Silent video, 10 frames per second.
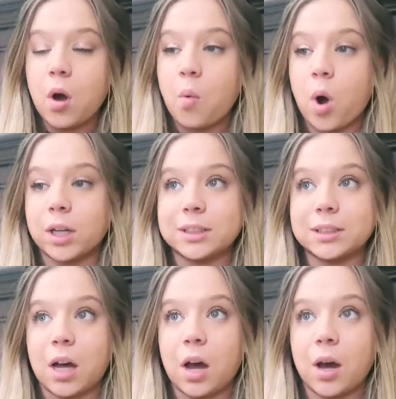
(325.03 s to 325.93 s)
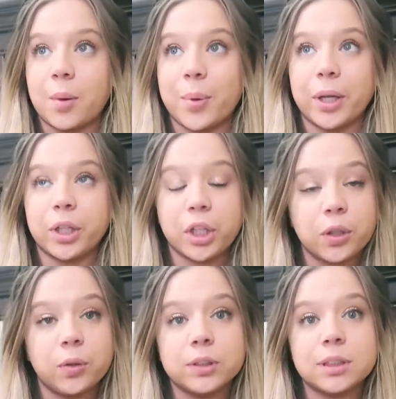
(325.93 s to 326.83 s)
want some
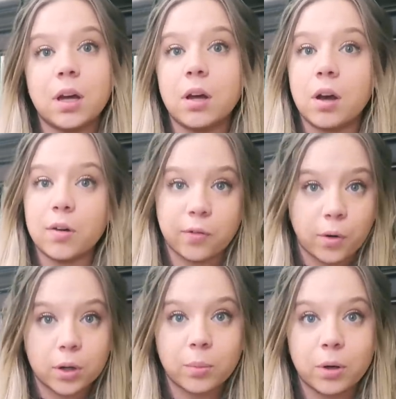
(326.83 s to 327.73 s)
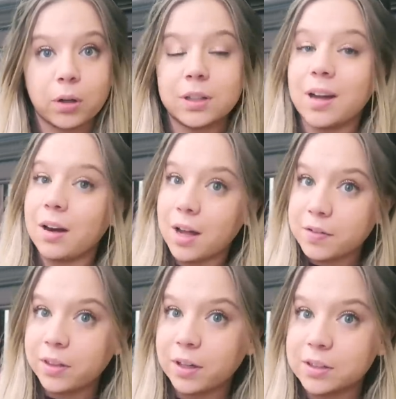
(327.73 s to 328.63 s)
cute, affordable, not
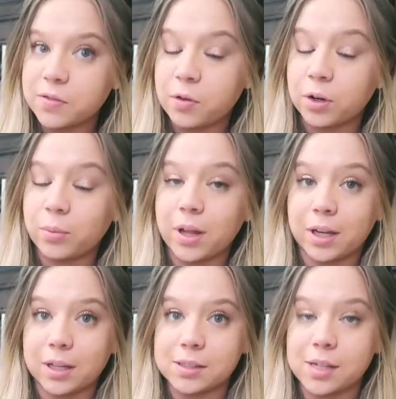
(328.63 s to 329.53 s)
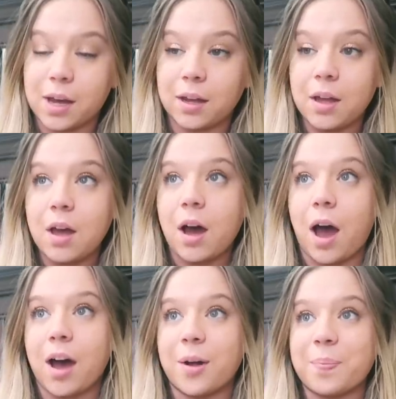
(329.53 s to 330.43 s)
everything is affordable, I can say.
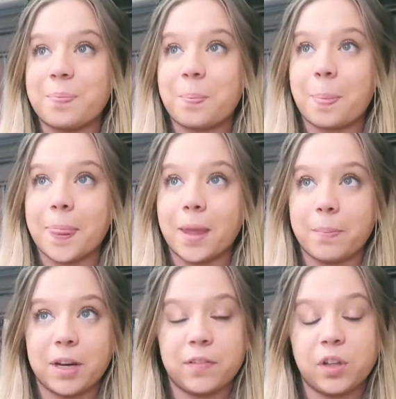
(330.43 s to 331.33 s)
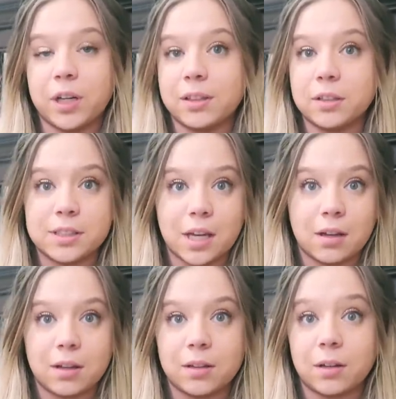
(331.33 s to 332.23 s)
Um, but if you look at their
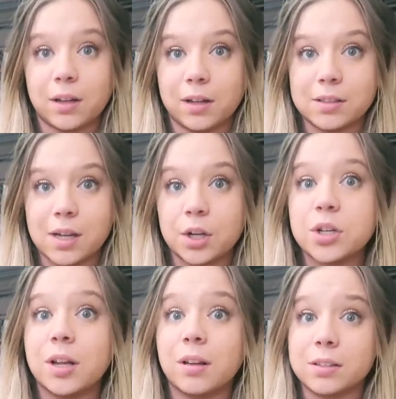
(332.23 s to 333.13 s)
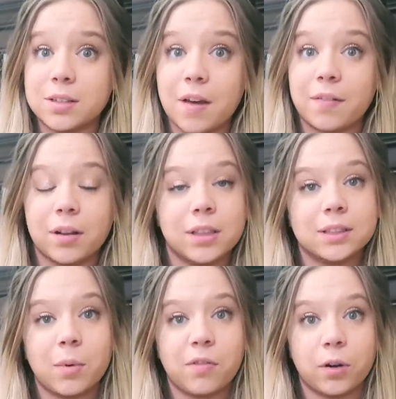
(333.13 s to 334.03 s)
sale and their clearance section, there's definitely
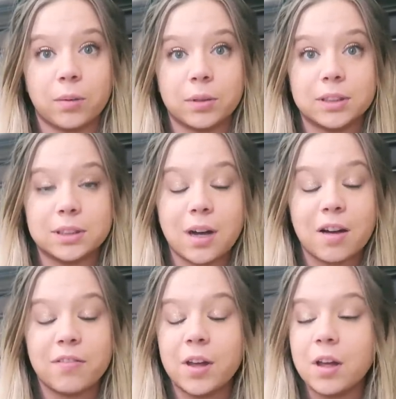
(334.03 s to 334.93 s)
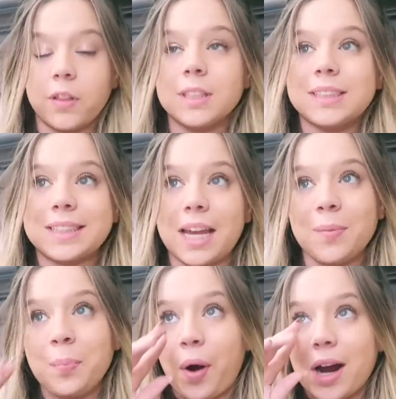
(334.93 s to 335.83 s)
some affordable stuff. For the
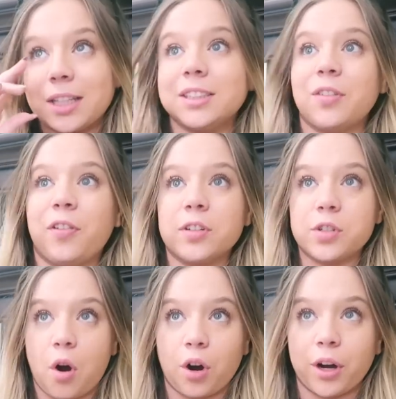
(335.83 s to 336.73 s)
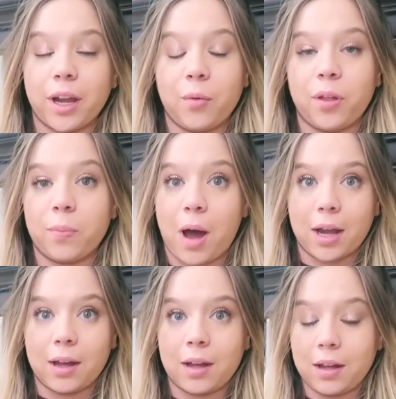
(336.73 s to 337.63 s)
same price for Target with
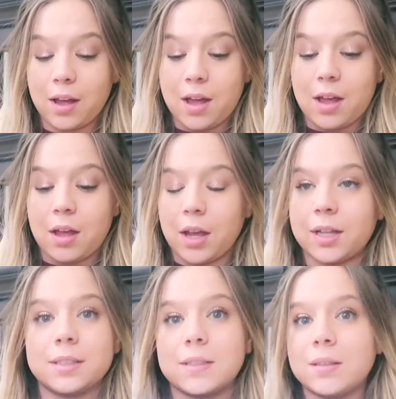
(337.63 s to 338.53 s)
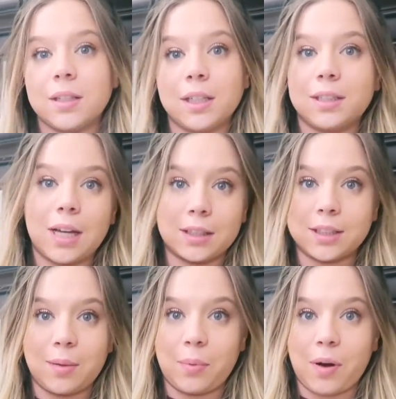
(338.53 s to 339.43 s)
Myah, it's the exact
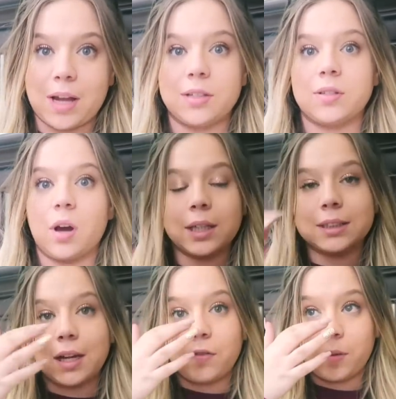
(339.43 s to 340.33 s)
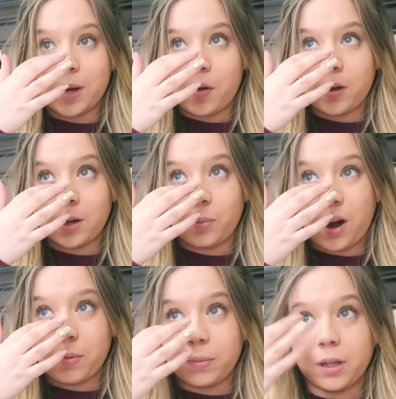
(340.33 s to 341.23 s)
same price. said from now on, I'm
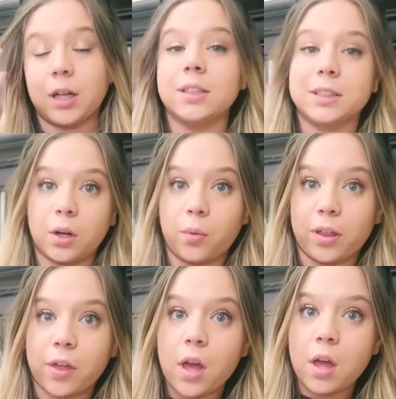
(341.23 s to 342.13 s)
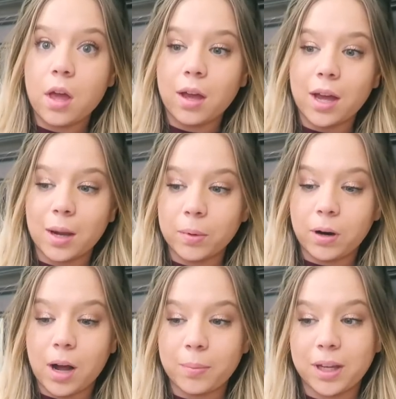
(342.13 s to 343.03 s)
probably gonna stick with
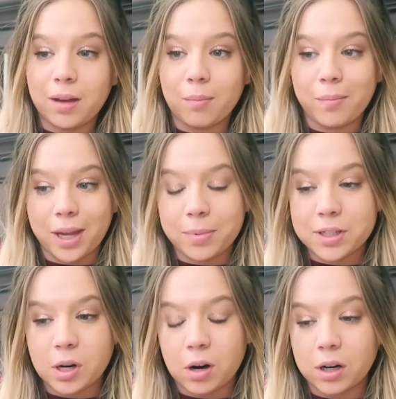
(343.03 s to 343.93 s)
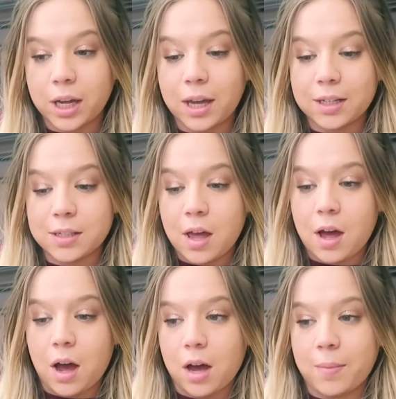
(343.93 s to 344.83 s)
Abercrombie, maybe Target.
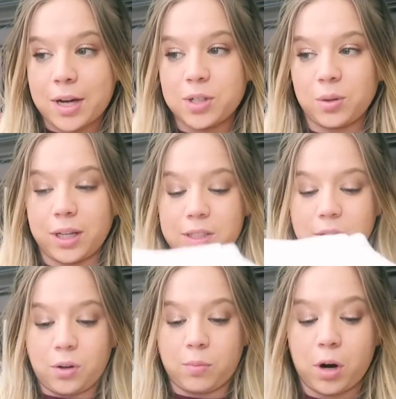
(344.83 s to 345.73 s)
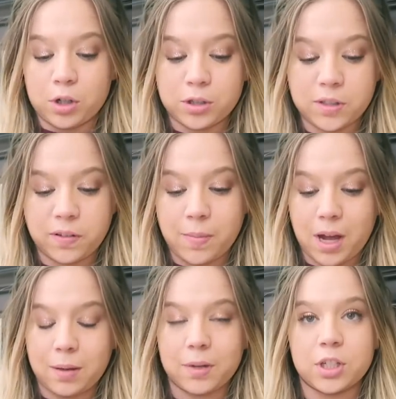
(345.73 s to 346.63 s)
Um, I do like to go to Marshall's for
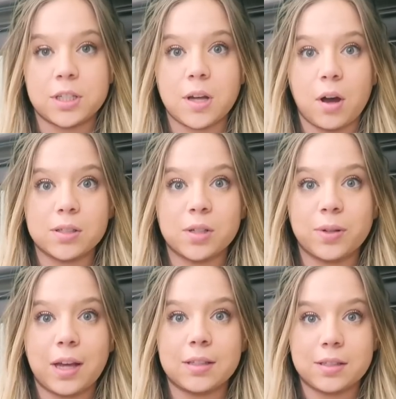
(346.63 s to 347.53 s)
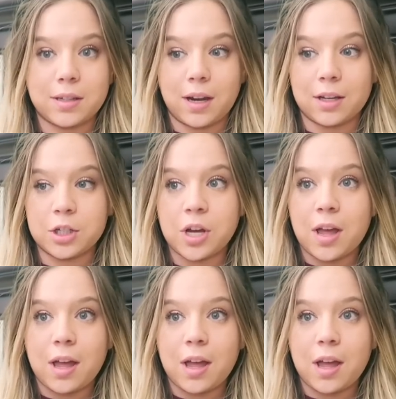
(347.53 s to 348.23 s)
Myah, but she's also in that stage